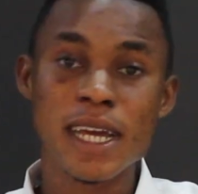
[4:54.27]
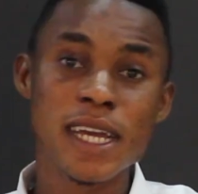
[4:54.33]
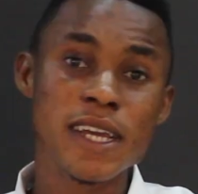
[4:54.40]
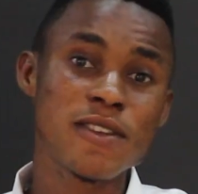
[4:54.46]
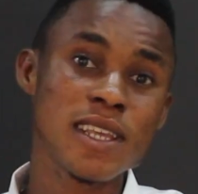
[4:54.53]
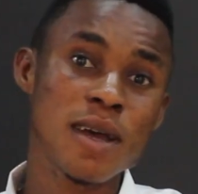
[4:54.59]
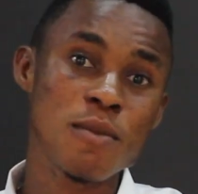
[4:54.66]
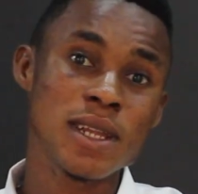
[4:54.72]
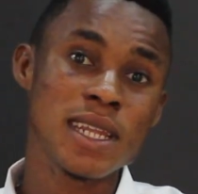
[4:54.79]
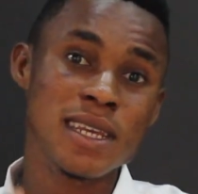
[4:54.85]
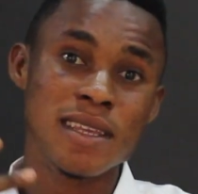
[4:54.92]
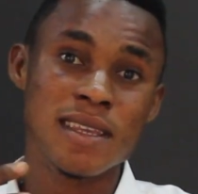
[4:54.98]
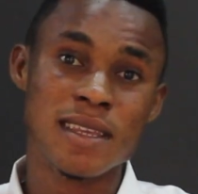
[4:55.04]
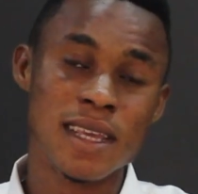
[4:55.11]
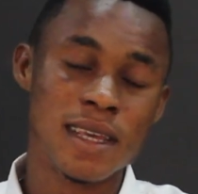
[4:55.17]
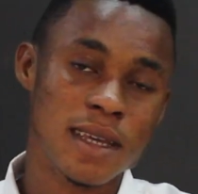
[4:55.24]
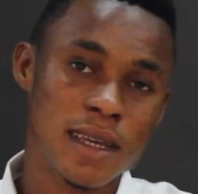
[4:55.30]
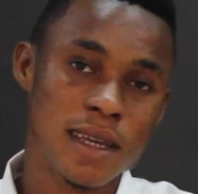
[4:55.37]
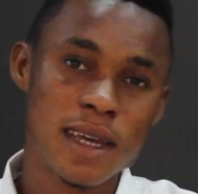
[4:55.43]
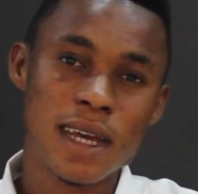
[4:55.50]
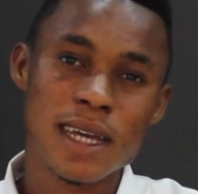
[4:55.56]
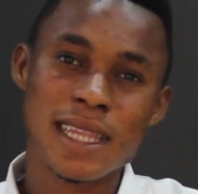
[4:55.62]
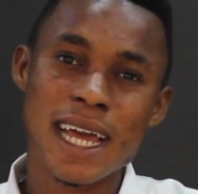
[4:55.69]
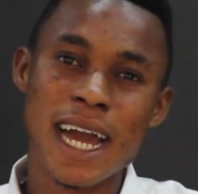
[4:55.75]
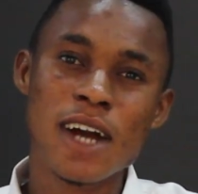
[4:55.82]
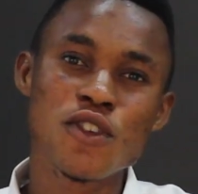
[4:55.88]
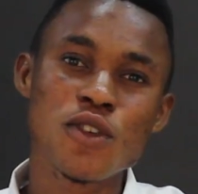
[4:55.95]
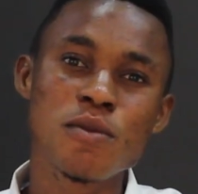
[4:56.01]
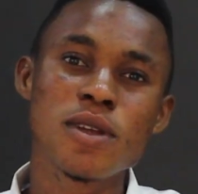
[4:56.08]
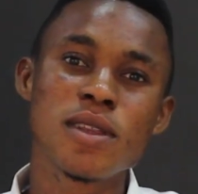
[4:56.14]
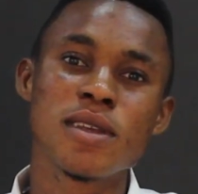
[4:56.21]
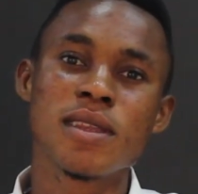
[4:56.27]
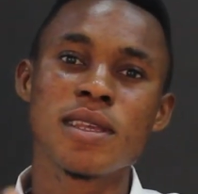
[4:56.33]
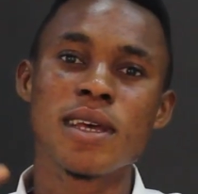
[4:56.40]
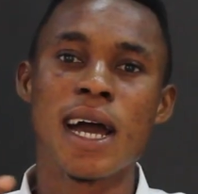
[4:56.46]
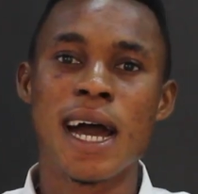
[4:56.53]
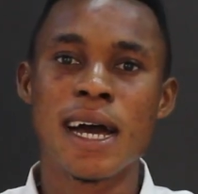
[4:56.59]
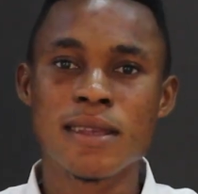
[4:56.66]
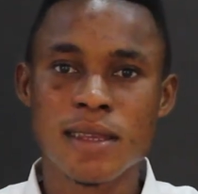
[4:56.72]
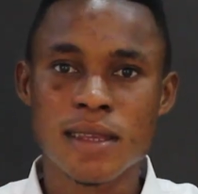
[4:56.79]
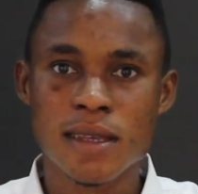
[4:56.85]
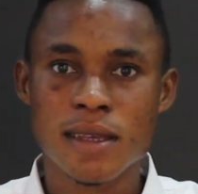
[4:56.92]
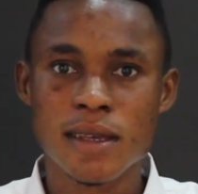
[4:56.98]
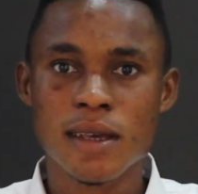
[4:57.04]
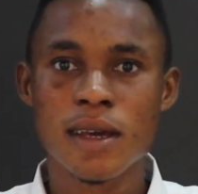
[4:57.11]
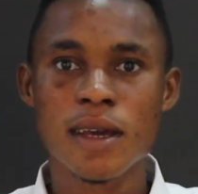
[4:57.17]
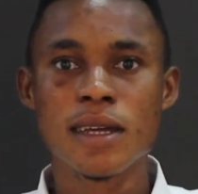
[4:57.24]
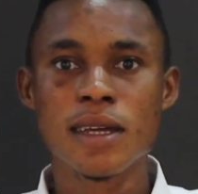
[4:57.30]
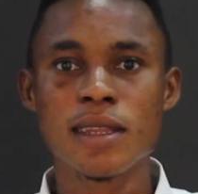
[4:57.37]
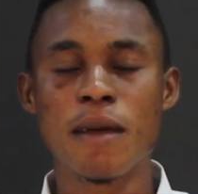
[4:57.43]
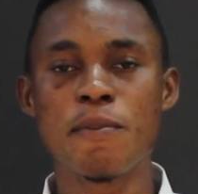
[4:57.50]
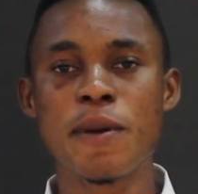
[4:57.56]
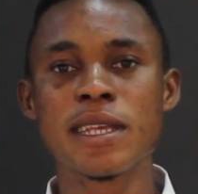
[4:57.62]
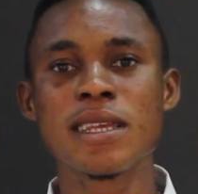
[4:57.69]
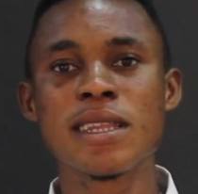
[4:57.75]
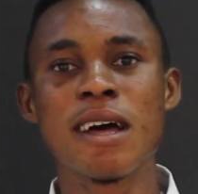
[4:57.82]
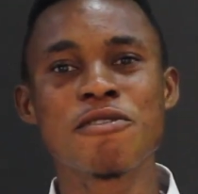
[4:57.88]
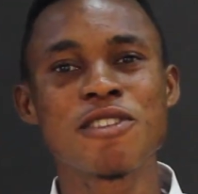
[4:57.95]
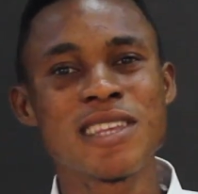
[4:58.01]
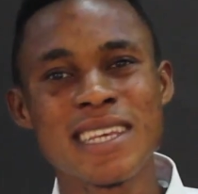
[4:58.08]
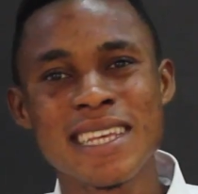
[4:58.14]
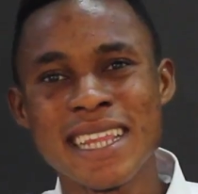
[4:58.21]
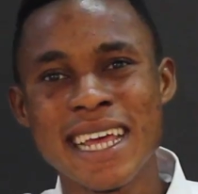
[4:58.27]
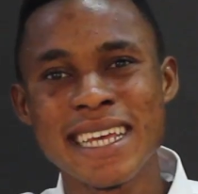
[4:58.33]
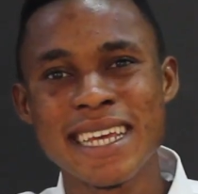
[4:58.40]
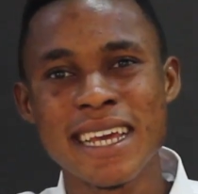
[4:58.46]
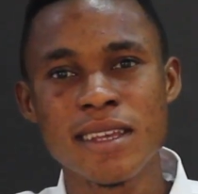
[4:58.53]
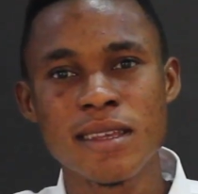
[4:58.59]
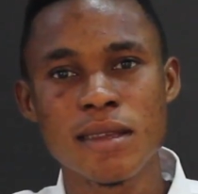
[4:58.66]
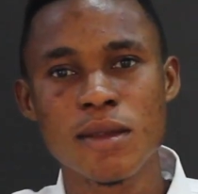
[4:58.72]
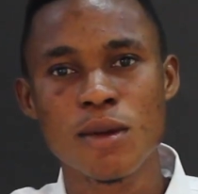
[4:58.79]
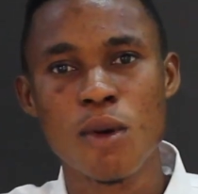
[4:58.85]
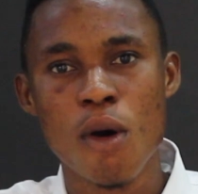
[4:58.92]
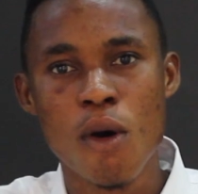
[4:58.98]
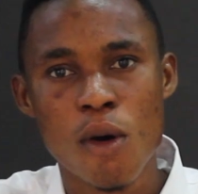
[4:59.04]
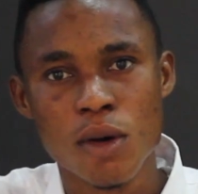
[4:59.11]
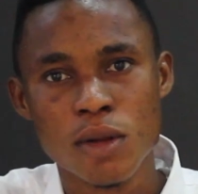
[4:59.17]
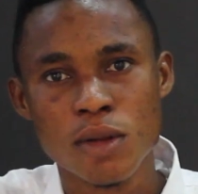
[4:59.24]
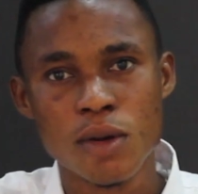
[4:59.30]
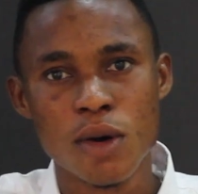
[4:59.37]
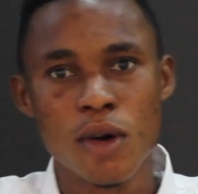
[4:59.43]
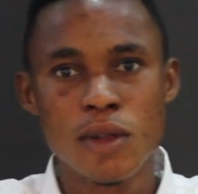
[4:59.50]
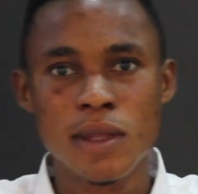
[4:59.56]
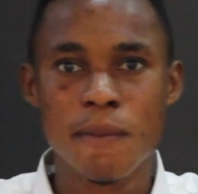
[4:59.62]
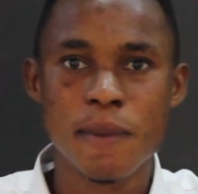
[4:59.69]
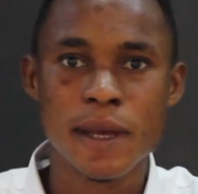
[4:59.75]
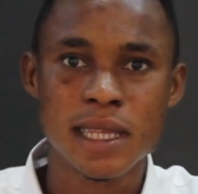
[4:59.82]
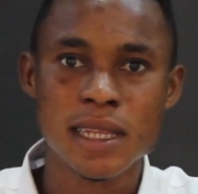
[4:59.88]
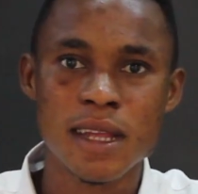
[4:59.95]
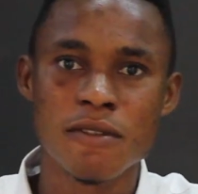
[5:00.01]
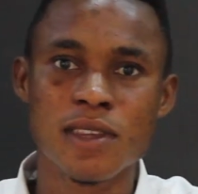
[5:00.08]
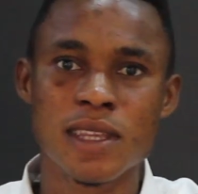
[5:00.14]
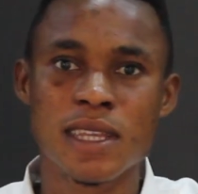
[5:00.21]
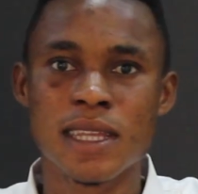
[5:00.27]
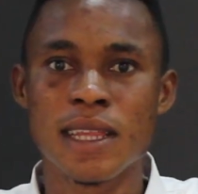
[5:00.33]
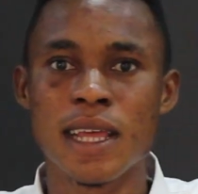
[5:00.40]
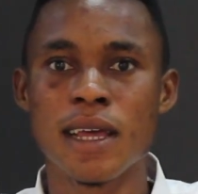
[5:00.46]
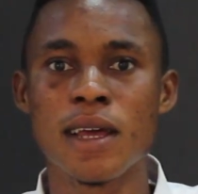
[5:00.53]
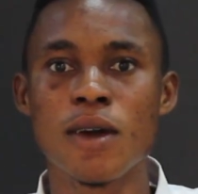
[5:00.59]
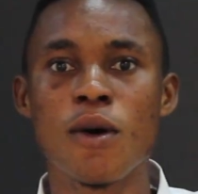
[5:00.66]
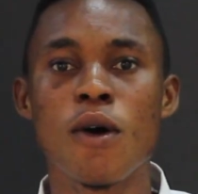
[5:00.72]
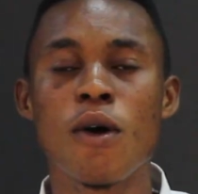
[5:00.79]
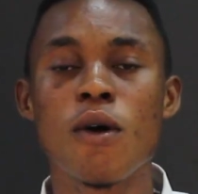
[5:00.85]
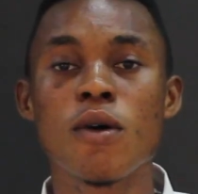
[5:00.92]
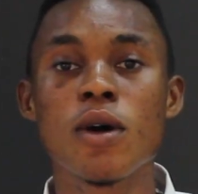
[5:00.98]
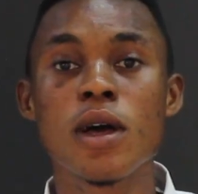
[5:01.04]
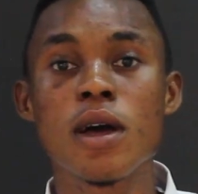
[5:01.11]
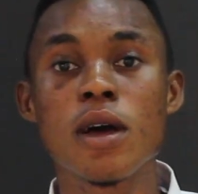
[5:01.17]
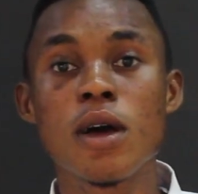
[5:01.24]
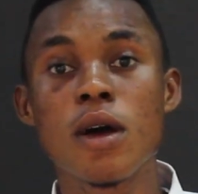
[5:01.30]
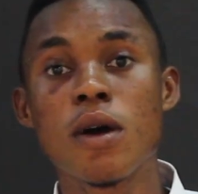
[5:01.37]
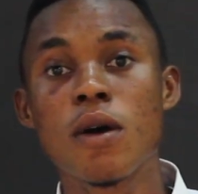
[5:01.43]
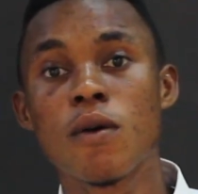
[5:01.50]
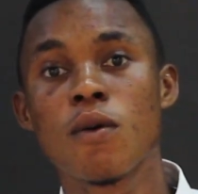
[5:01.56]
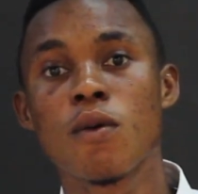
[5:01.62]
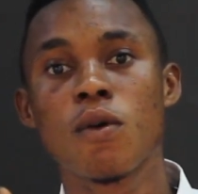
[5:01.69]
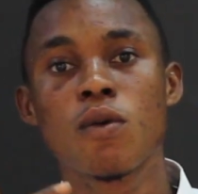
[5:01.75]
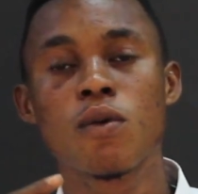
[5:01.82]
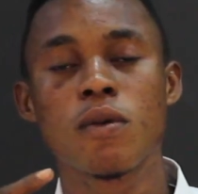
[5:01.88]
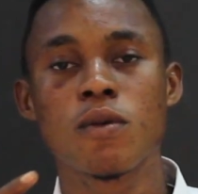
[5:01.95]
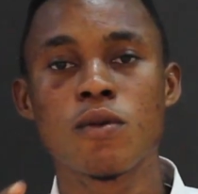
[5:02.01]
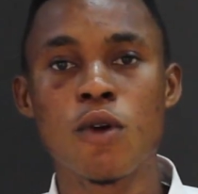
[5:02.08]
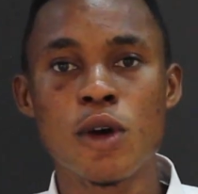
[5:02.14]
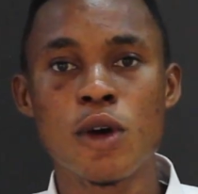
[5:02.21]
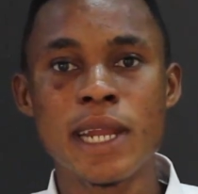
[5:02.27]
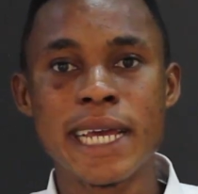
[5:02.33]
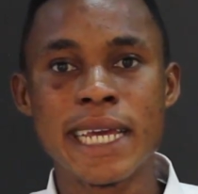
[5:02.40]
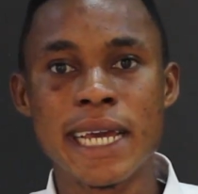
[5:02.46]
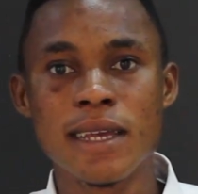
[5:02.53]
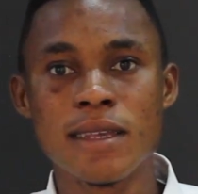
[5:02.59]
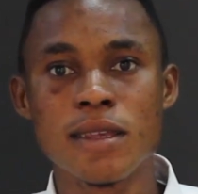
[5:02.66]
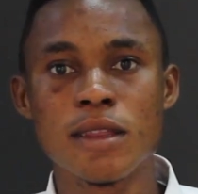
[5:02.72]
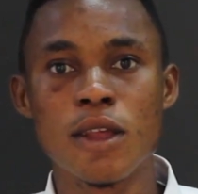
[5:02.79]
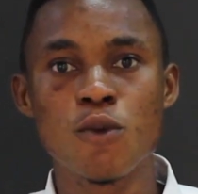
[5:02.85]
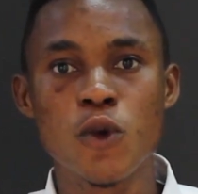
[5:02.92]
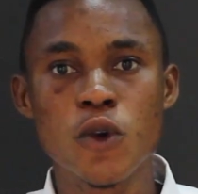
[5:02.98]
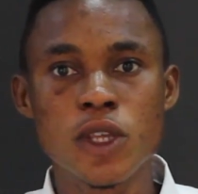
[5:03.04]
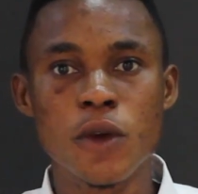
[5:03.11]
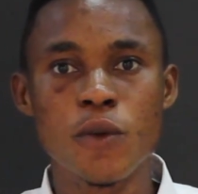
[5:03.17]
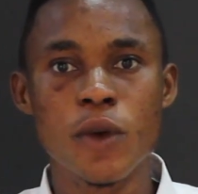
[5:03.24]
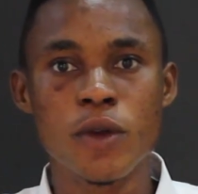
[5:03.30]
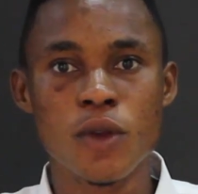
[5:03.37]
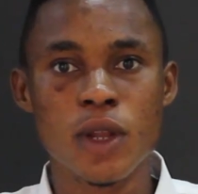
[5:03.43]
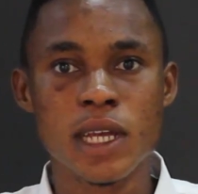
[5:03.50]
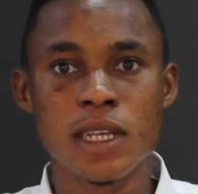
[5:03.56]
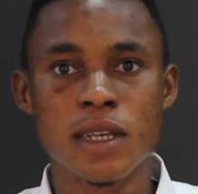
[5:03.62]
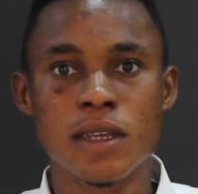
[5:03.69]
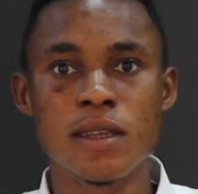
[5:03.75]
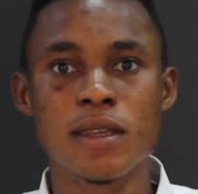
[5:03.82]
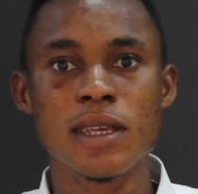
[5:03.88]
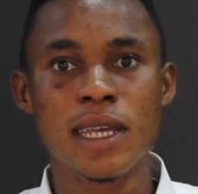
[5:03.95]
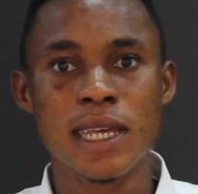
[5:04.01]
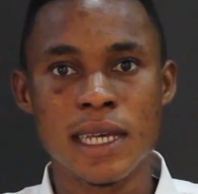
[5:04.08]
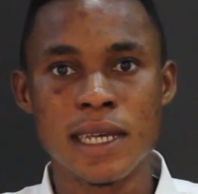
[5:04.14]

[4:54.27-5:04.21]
If somebody is sick, they attribute it as the person have sinned against God, or the person have sinned or gone against the rules and regulations